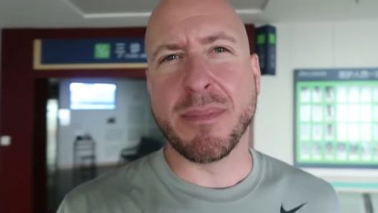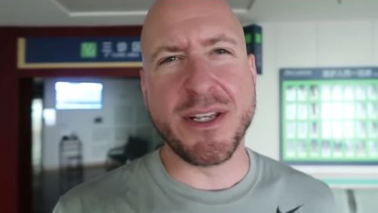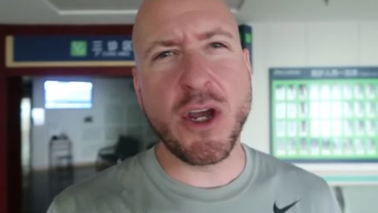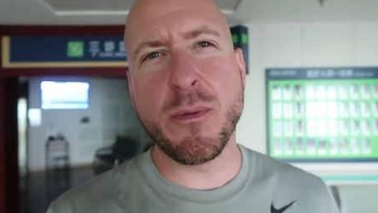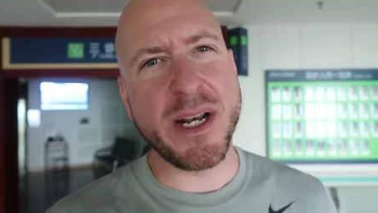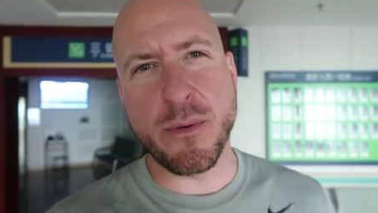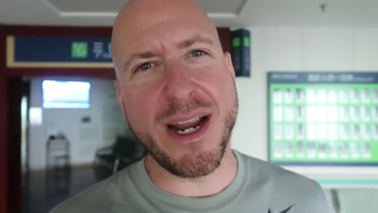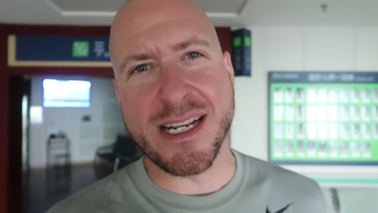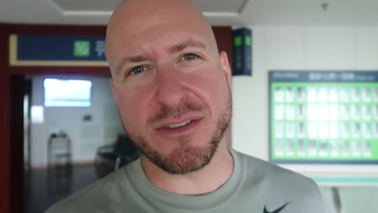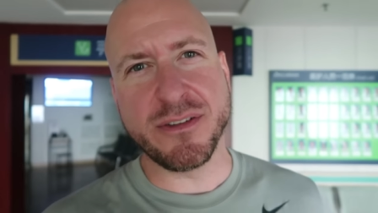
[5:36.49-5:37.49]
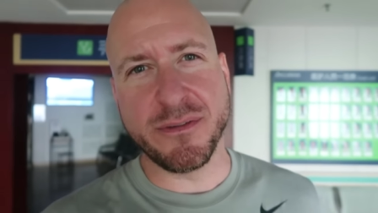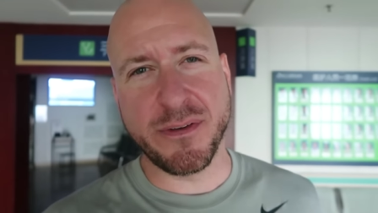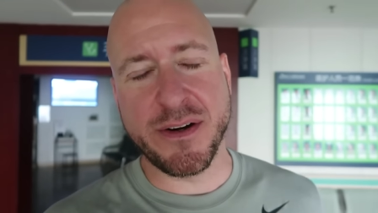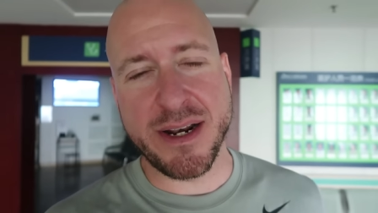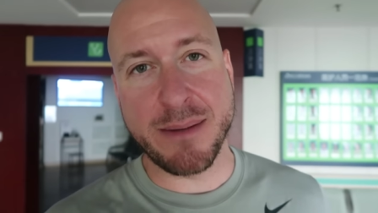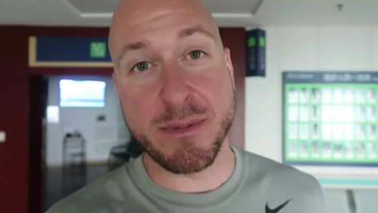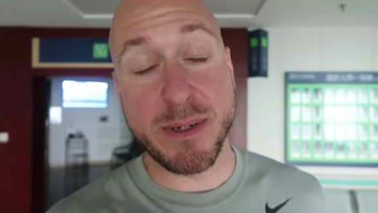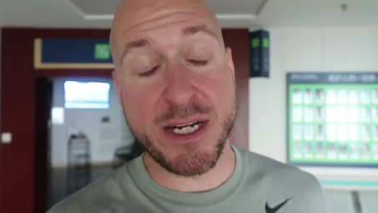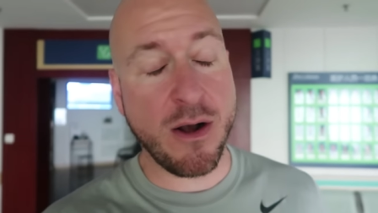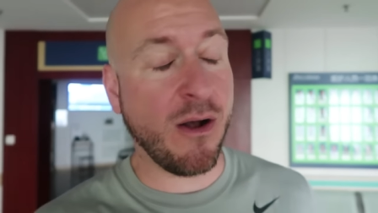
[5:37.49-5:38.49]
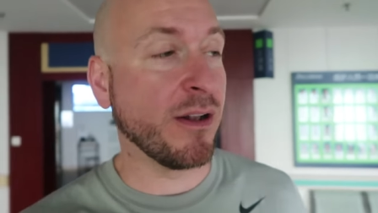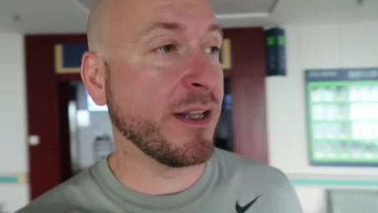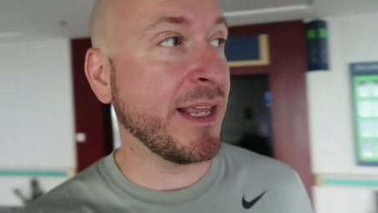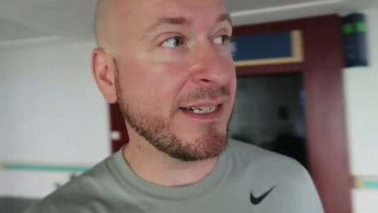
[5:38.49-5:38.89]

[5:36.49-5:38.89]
But nobody waits for their name to be called.